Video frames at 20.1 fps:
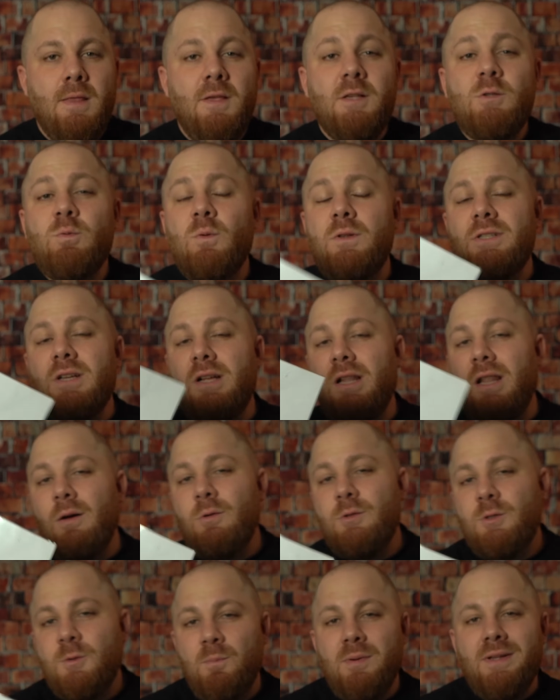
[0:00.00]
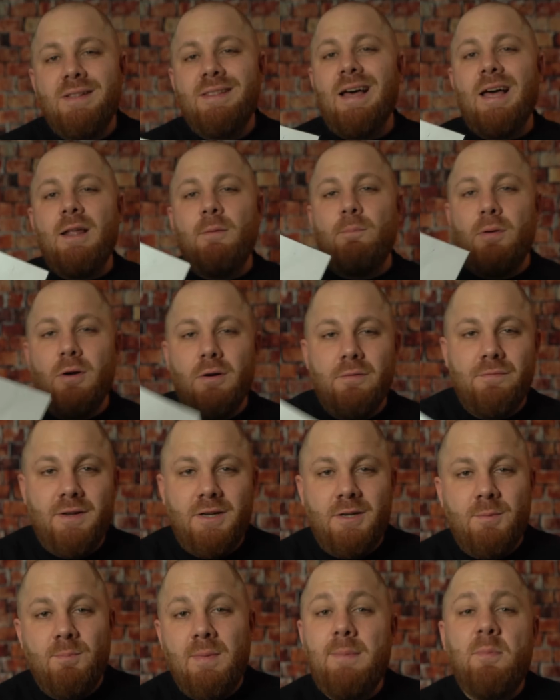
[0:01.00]
This one's close, but not
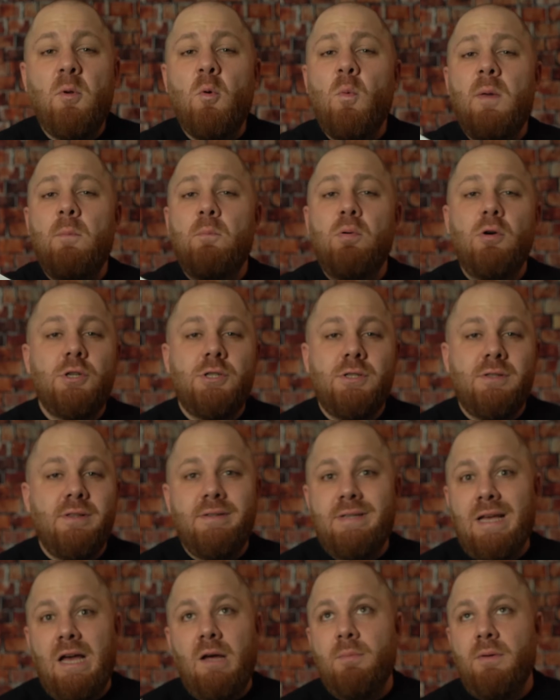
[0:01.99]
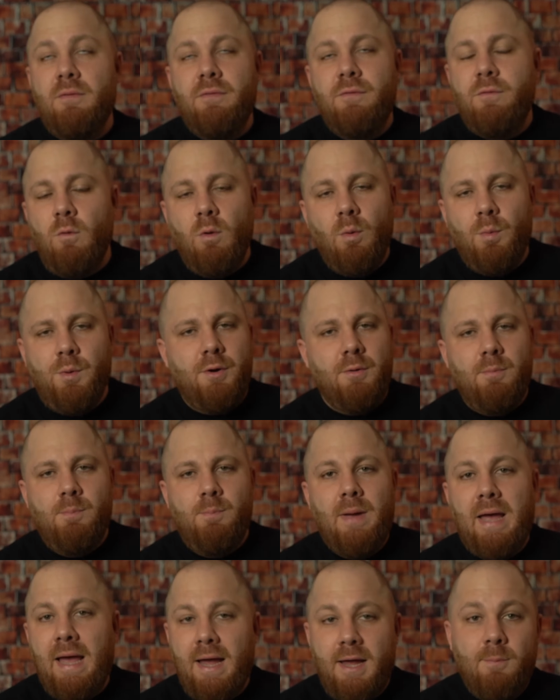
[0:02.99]
perfect. Maybe we pushed the downbeat forward or
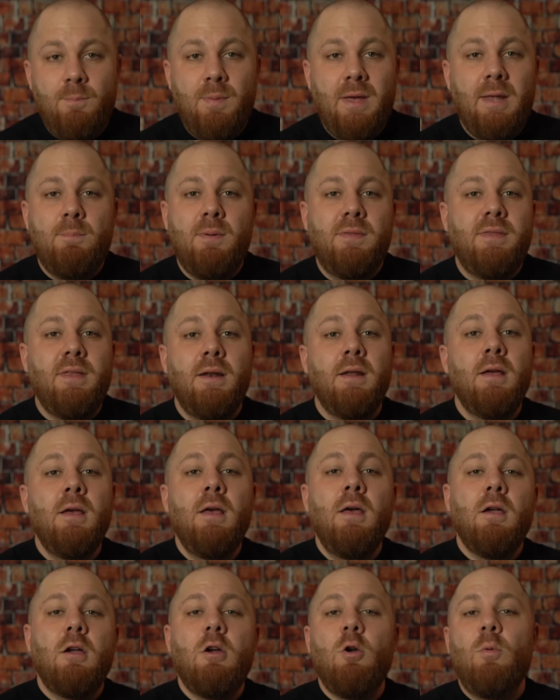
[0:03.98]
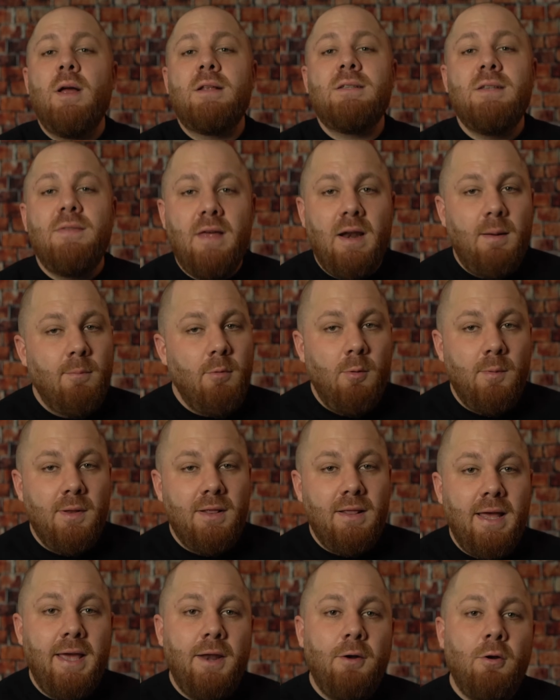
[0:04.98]
back a bit, but then corrected that a moment
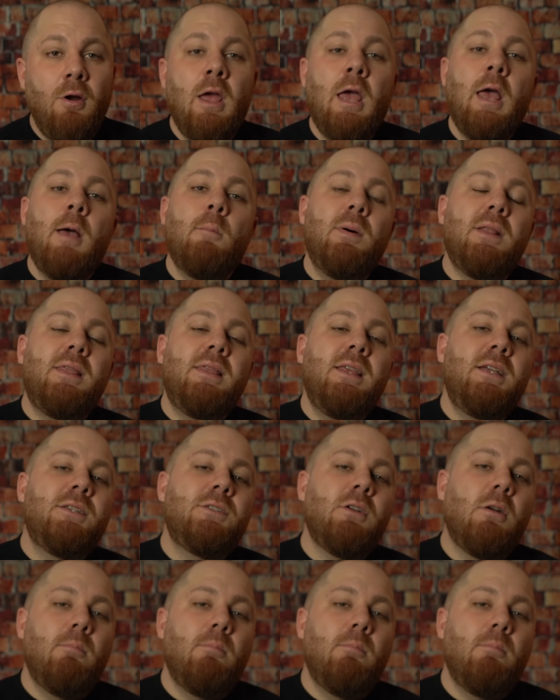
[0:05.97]
later, but these are